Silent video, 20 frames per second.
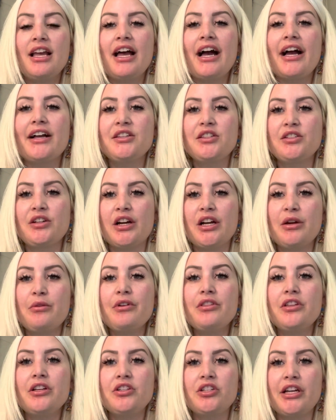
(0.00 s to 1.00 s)
I started
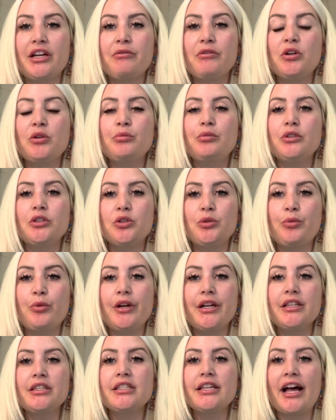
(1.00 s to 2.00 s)
with a general
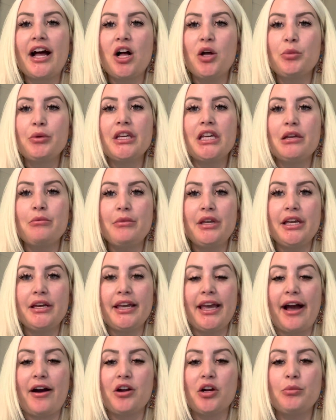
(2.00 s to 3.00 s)
blueprint to help keep me
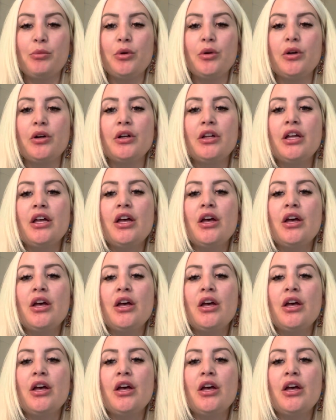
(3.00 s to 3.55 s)
accountable